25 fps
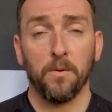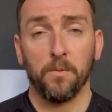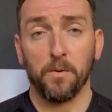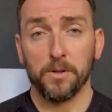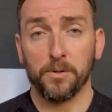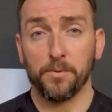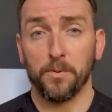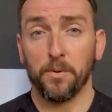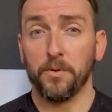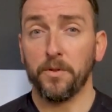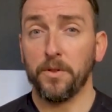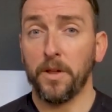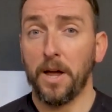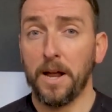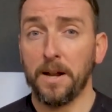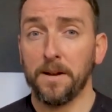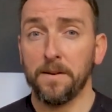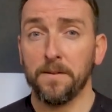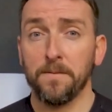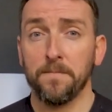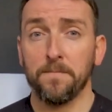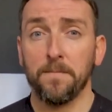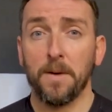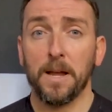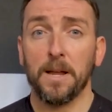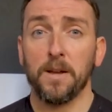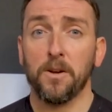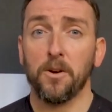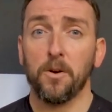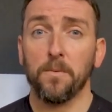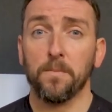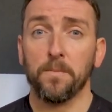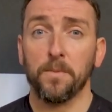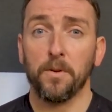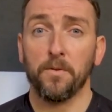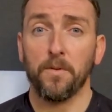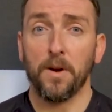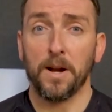which will then make
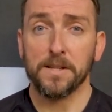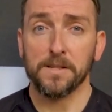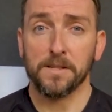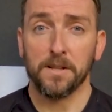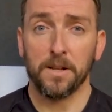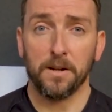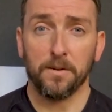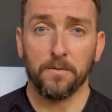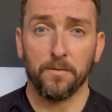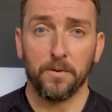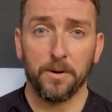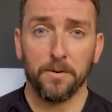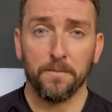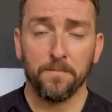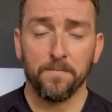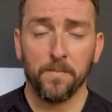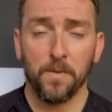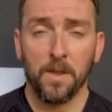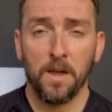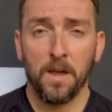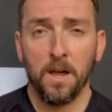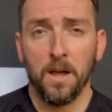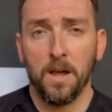up the rest of the route.